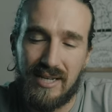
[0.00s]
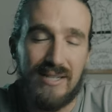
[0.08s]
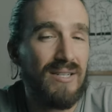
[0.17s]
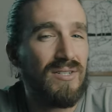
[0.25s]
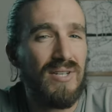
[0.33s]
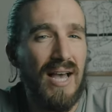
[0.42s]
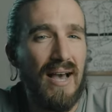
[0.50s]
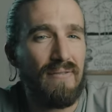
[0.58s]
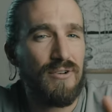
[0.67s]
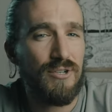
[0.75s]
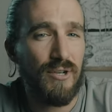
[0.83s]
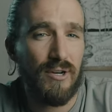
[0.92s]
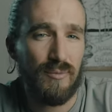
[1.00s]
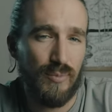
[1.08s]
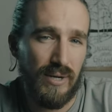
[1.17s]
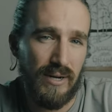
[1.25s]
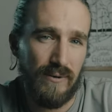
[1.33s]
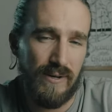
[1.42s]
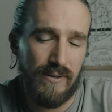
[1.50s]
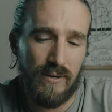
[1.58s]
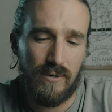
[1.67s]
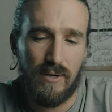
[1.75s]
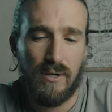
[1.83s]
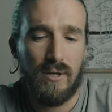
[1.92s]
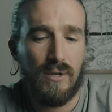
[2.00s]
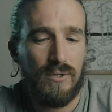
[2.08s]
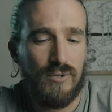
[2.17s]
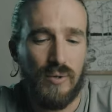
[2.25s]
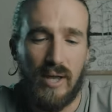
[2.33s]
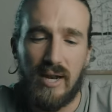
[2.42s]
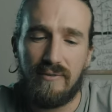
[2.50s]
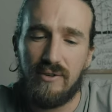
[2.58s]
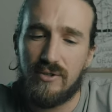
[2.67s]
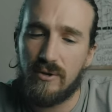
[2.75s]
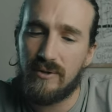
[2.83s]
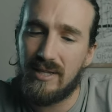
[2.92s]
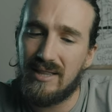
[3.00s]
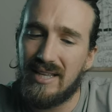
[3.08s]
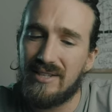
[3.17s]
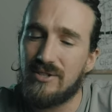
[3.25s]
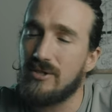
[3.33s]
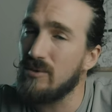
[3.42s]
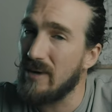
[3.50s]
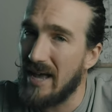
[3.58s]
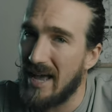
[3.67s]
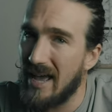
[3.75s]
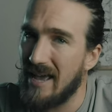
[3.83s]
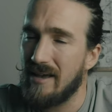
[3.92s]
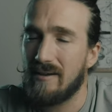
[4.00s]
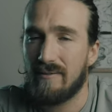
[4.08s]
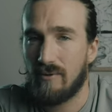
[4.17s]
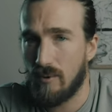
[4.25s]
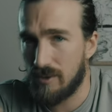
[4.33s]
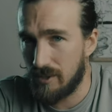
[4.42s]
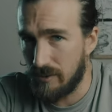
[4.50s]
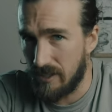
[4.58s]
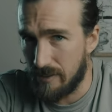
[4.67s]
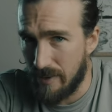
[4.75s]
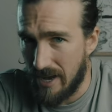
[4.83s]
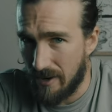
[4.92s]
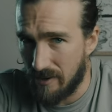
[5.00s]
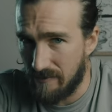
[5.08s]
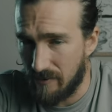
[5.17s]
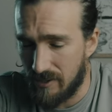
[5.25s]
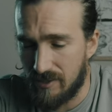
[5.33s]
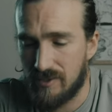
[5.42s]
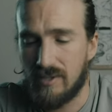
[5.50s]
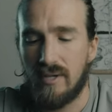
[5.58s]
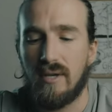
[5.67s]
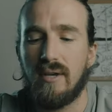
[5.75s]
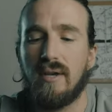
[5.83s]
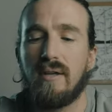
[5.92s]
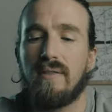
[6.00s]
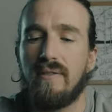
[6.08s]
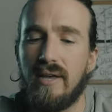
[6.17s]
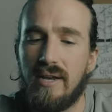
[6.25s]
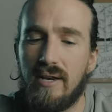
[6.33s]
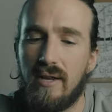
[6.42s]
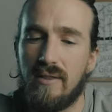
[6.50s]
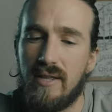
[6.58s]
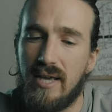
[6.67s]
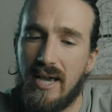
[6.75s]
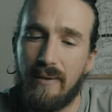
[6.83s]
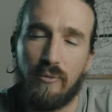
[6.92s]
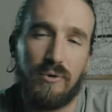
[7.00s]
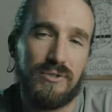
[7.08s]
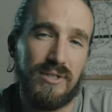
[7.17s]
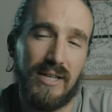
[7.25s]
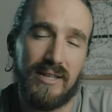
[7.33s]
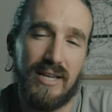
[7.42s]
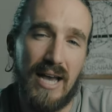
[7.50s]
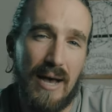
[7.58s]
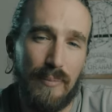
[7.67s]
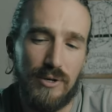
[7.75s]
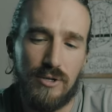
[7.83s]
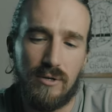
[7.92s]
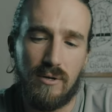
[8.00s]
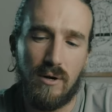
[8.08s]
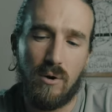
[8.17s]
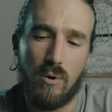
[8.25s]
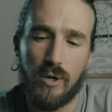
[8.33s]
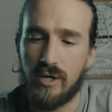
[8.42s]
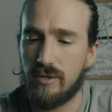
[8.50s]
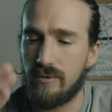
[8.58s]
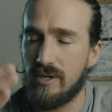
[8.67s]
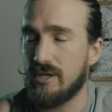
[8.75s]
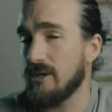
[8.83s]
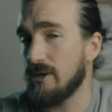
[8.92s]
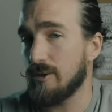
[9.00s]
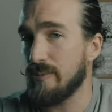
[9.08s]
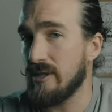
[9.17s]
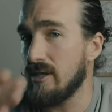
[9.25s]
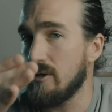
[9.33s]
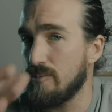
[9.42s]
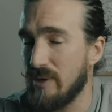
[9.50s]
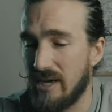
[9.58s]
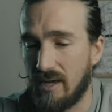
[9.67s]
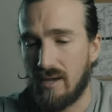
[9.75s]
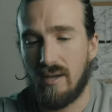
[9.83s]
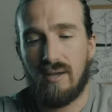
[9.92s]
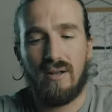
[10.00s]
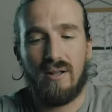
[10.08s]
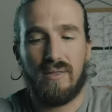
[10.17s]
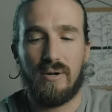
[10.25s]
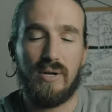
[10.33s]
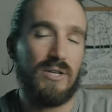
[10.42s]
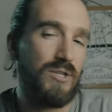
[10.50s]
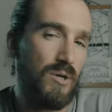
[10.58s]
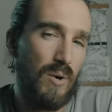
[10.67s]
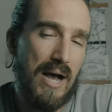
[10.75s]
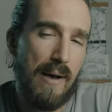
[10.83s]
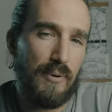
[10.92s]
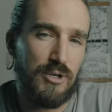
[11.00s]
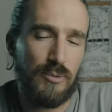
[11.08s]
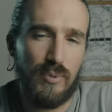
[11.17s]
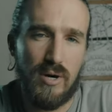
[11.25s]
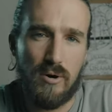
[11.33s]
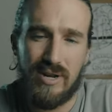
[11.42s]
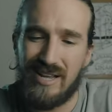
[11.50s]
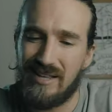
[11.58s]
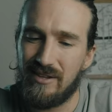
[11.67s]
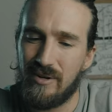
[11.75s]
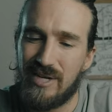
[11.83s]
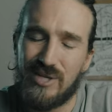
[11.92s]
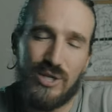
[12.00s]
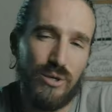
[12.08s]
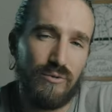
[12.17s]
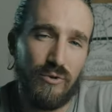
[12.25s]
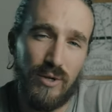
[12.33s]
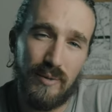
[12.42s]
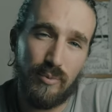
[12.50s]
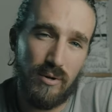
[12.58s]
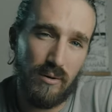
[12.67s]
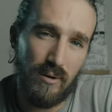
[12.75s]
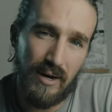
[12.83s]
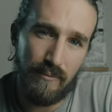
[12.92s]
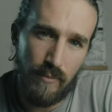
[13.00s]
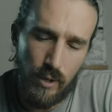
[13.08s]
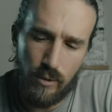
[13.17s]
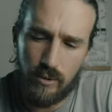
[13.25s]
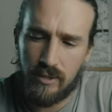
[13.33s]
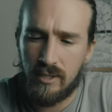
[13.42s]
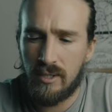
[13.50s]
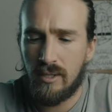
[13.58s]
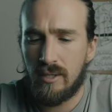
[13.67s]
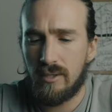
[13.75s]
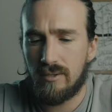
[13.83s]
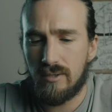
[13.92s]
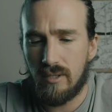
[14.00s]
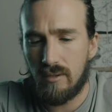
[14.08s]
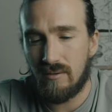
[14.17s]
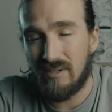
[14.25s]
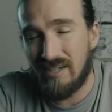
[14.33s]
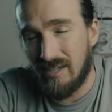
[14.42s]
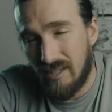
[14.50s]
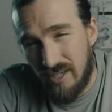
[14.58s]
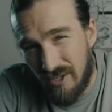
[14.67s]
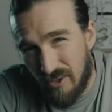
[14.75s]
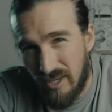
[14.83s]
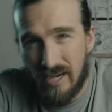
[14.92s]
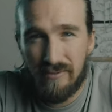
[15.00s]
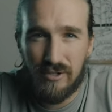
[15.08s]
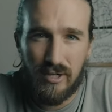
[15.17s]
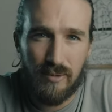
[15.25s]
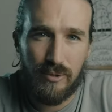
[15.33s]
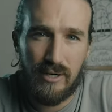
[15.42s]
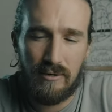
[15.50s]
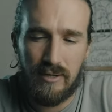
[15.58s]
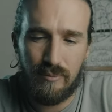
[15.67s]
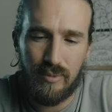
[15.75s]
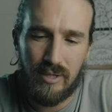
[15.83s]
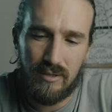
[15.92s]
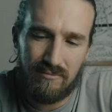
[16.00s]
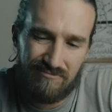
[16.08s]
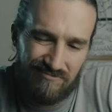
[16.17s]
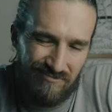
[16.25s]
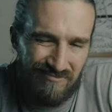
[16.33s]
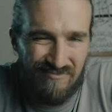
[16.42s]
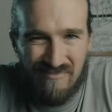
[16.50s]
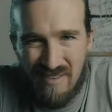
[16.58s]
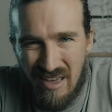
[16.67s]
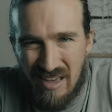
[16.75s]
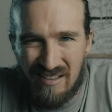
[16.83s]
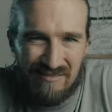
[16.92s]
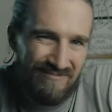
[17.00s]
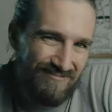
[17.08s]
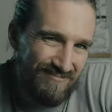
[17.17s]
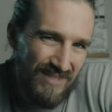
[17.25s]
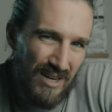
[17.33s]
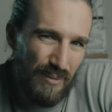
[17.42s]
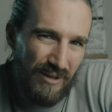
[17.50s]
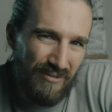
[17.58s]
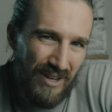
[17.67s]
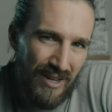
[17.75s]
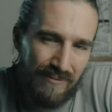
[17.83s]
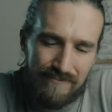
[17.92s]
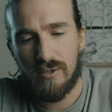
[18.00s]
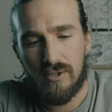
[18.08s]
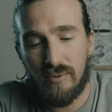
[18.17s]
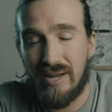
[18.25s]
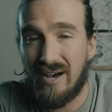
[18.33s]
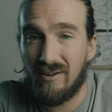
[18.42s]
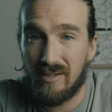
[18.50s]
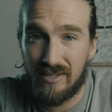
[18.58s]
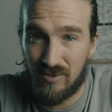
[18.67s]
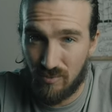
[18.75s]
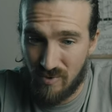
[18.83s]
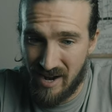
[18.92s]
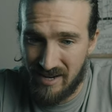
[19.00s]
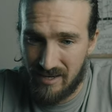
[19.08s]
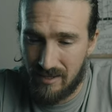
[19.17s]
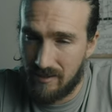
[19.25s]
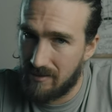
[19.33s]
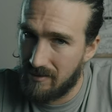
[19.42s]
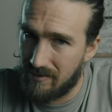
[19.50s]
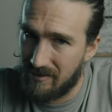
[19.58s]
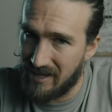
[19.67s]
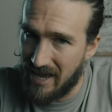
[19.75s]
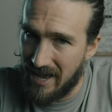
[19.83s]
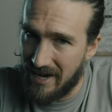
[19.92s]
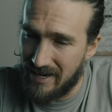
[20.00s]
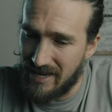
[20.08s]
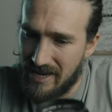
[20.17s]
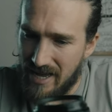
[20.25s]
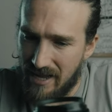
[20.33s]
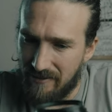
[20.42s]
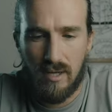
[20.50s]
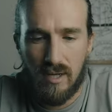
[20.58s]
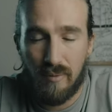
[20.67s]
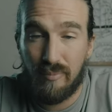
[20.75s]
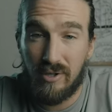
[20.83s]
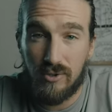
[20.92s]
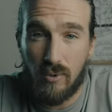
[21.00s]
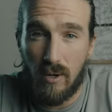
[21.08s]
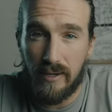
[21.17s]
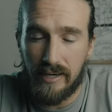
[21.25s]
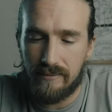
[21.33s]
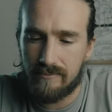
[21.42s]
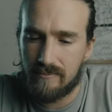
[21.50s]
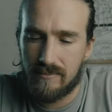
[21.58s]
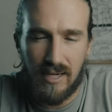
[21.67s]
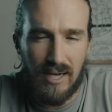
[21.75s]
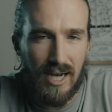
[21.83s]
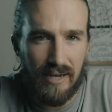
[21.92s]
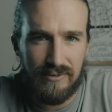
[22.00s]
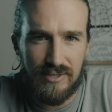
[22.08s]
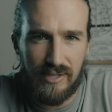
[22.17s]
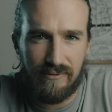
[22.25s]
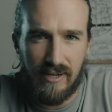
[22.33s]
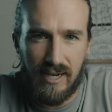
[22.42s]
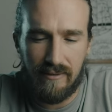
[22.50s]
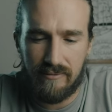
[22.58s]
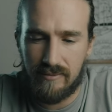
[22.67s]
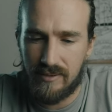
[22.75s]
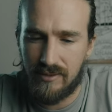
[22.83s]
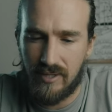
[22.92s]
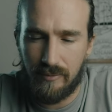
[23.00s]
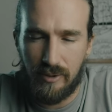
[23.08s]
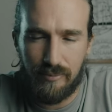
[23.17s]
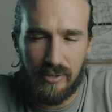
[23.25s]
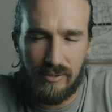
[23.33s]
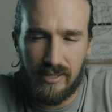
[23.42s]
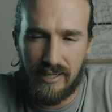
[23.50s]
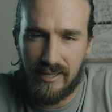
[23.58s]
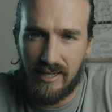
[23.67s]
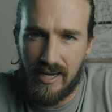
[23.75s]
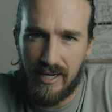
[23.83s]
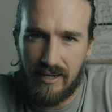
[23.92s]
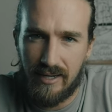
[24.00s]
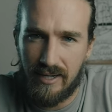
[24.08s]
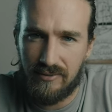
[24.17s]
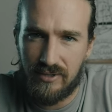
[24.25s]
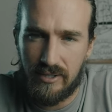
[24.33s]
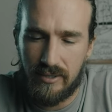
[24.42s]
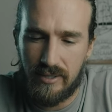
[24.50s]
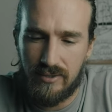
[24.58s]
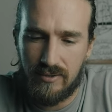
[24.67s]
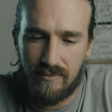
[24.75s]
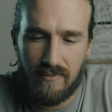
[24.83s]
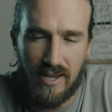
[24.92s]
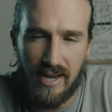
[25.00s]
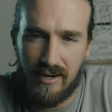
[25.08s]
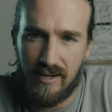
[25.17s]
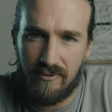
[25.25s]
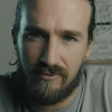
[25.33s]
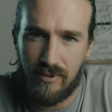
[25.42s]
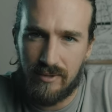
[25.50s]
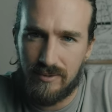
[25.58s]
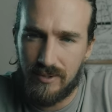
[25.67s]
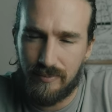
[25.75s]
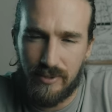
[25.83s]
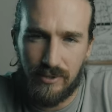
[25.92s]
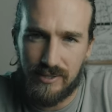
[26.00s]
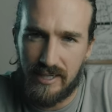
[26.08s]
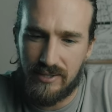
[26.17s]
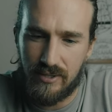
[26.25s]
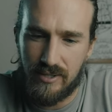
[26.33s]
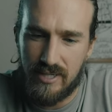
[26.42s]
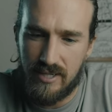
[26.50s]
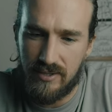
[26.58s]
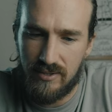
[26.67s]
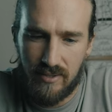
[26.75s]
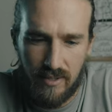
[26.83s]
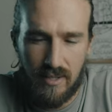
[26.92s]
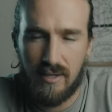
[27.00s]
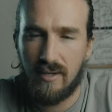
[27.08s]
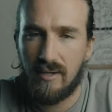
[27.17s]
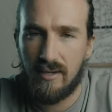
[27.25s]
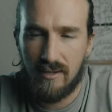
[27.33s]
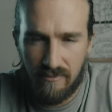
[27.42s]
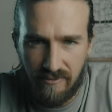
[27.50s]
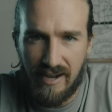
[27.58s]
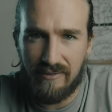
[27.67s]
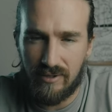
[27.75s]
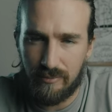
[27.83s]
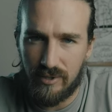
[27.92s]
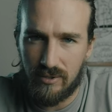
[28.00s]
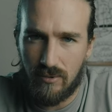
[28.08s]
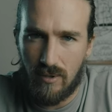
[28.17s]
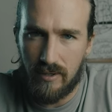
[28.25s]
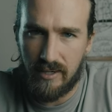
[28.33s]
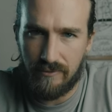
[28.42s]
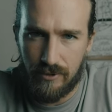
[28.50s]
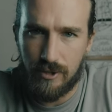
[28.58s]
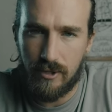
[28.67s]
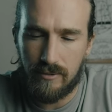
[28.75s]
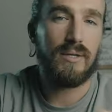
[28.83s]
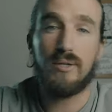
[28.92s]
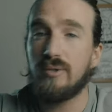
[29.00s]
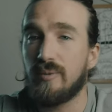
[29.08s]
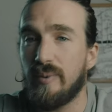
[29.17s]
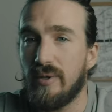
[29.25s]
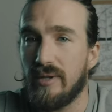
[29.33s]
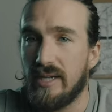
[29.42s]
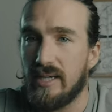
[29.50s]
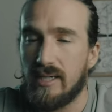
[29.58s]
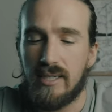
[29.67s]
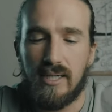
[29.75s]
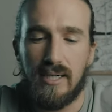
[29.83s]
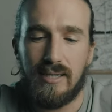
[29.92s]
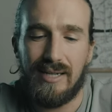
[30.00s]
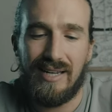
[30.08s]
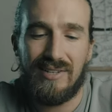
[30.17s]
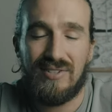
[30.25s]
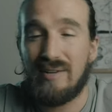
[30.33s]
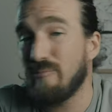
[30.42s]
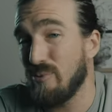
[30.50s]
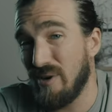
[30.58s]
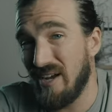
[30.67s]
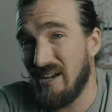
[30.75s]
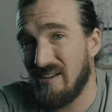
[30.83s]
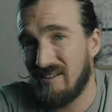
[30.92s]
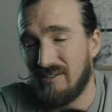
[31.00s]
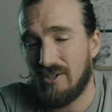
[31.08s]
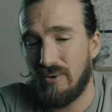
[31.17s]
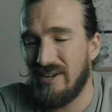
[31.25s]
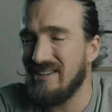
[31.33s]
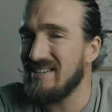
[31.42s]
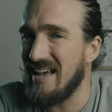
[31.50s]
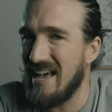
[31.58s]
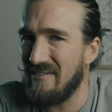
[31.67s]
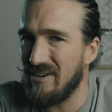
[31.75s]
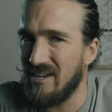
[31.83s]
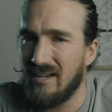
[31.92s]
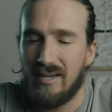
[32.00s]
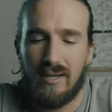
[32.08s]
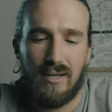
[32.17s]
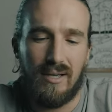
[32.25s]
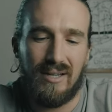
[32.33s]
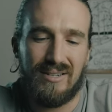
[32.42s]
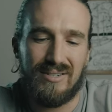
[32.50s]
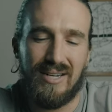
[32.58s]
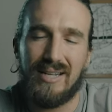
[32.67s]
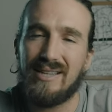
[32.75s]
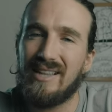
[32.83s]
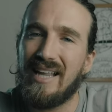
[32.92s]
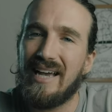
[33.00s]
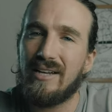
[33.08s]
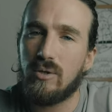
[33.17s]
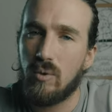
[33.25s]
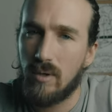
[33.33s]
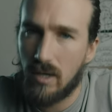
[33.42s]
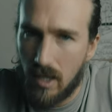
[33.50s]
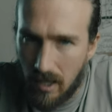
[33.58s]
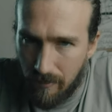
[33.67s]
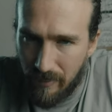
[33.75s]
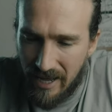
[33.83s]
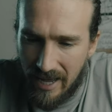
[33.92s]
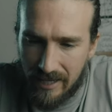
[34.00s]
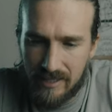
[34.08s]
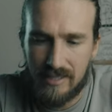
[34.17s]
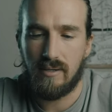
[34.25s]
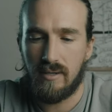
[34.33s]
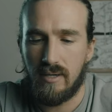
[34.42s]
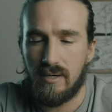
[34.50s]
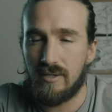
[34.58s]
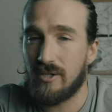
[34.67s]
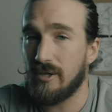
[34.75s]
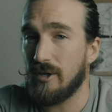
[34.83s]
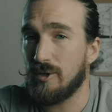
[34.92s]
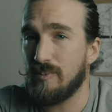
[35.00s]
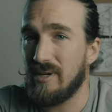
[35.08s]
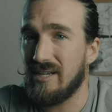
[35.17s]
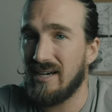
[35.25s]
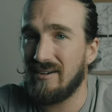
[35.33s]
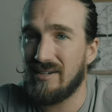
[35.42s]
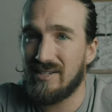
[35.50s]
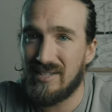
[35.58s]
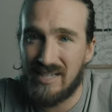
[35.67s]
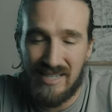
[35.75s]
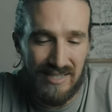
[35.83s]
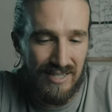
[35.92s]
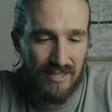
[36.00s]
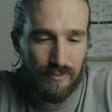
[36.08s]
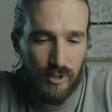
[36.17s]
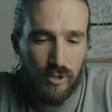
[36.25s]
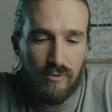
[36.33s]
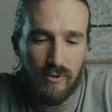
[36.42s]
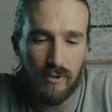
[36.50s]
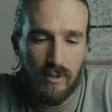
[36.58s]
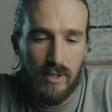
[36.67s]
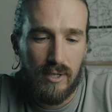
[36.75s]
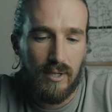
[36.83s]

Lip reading: It does have shutter priority though. So again, if you turn the lens to A, of course you need the battery for this, then the camera will select the aperture according to the shutter speed that you pick. There is no aperture priority and there is no fully programmed mode. So at least you have shutter priority, but meh, not a big fan. So now let's rate the Canon EF. Build quality, obviously 5. It's gonna be built like the Nikon F series, Canon F1s, Minolta SRTs. 5 on build quality for sure. Usability, it is a brick, so it is heavy. It is not light or compact. Shutter speed dial is easy to maneuver.